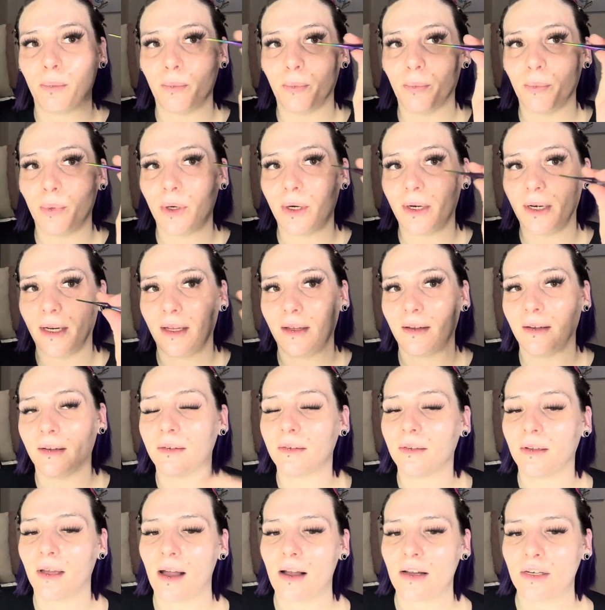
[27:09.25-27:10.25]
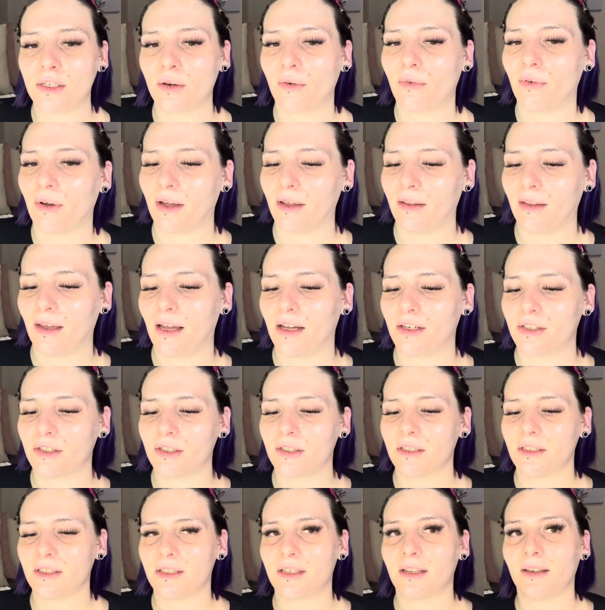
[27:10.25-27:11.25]
pretty Lashify
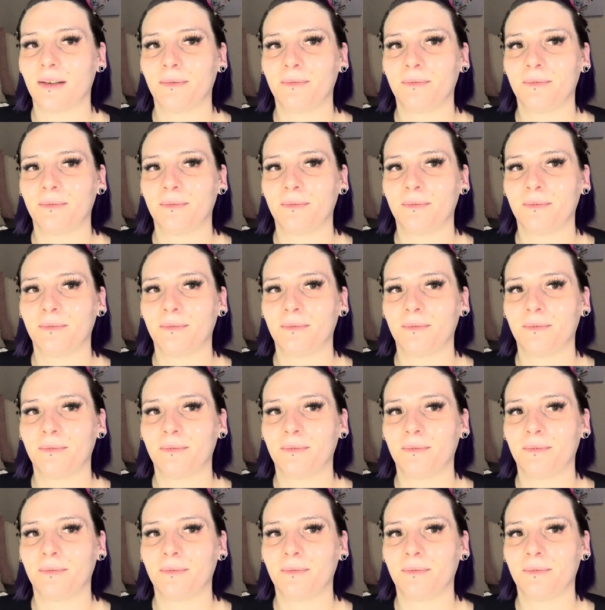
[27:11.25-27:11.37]
lashes.